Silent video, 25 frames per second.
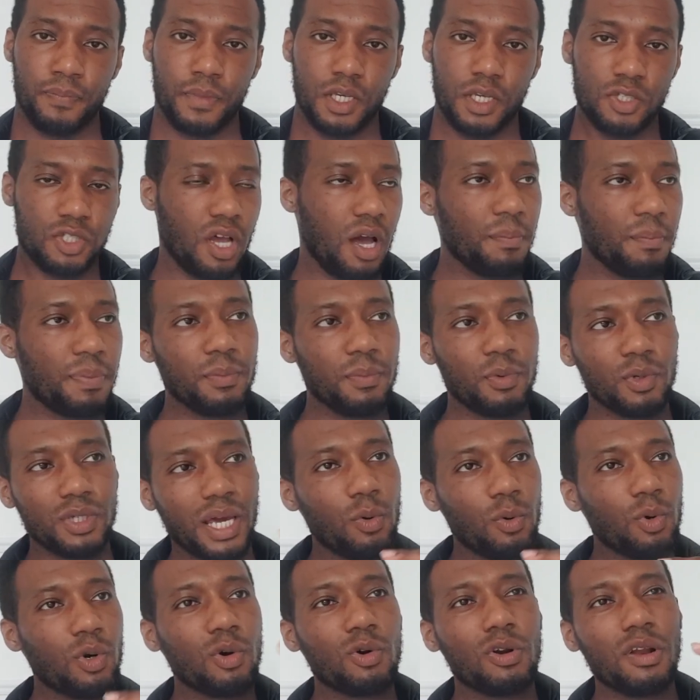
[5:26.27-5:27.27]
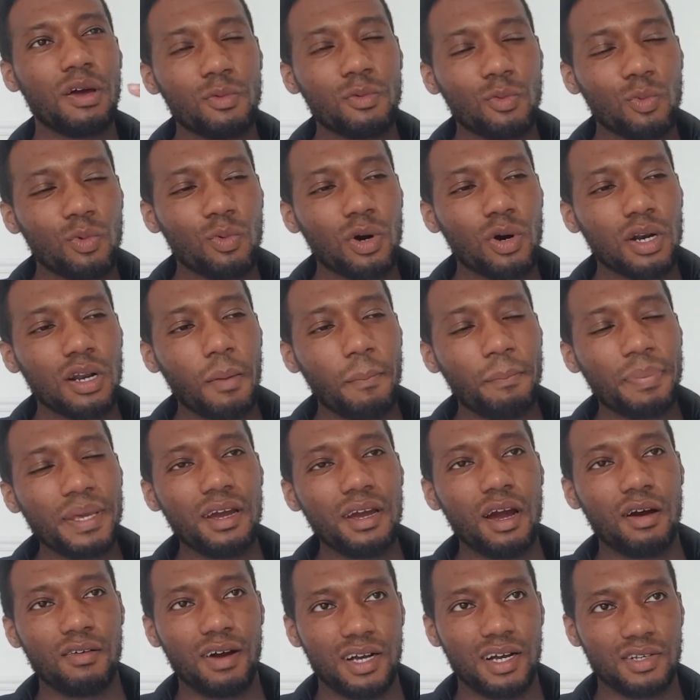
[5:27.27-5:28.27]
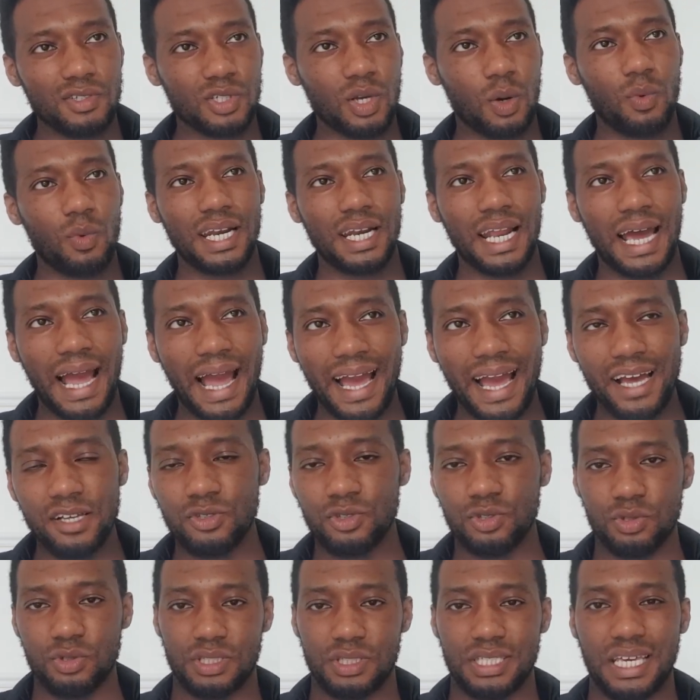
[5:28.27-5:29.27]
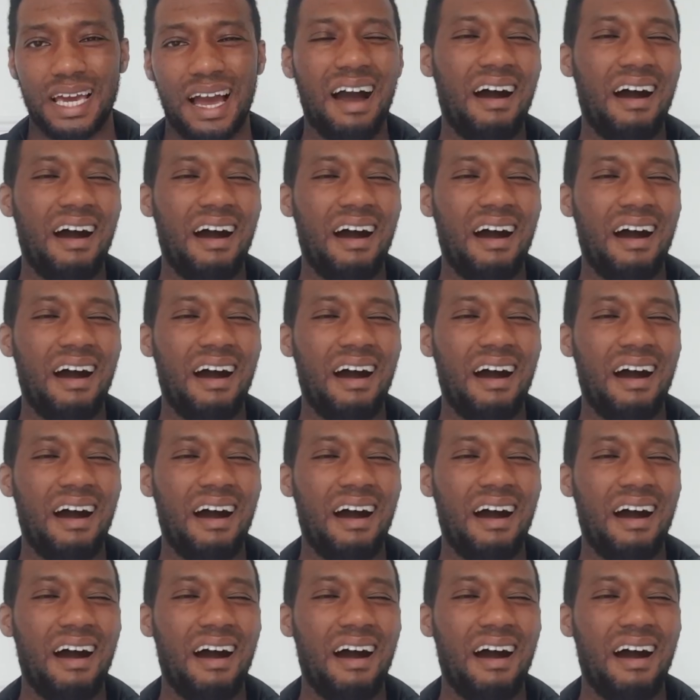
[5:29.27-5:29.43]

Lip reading: Certain people, they want to be around someone like Andrew Tate.